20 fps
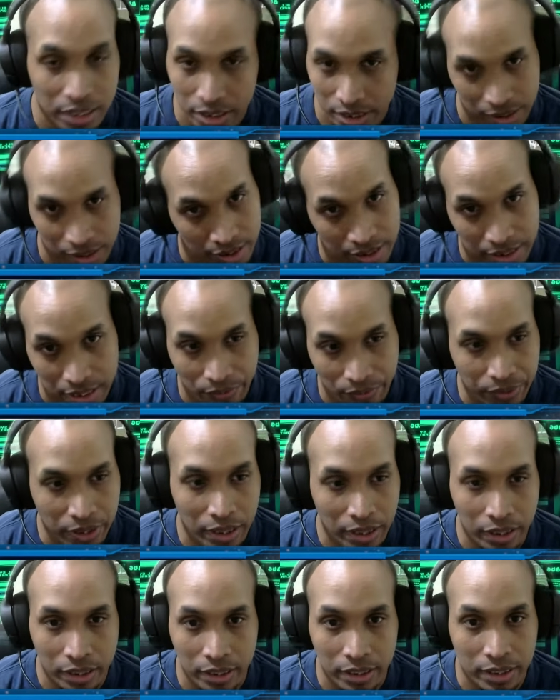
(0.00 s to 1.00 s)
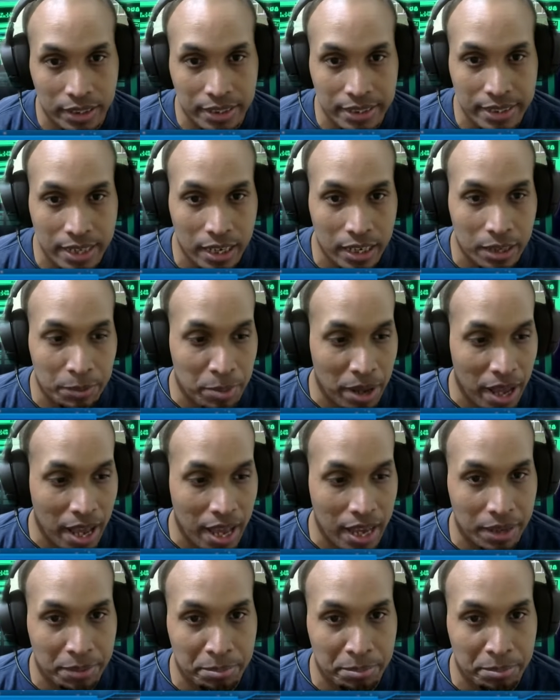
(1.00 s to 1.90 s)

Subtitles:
It's definitely gonna take it back,